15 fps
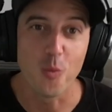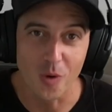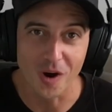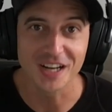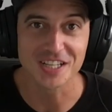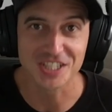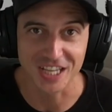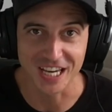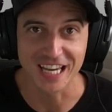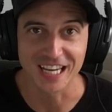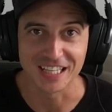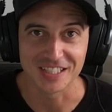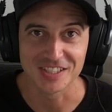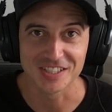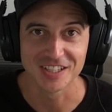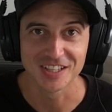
What a change.